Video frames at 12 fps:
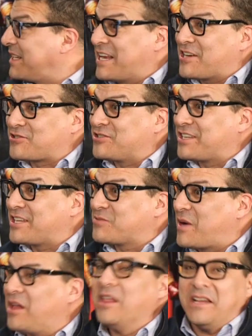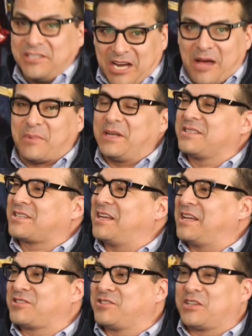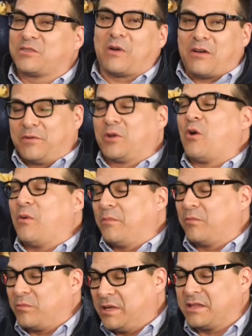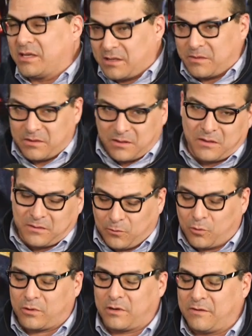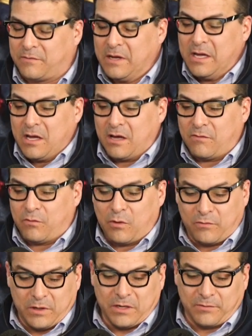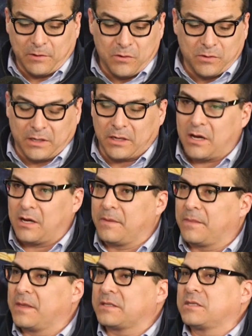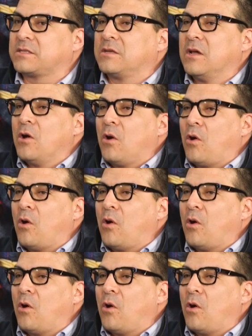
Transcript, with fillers: connections as well, mm -hmm. Japanese connections as well. If you go and read the the lore of of Wolverine of Logan uh, this is also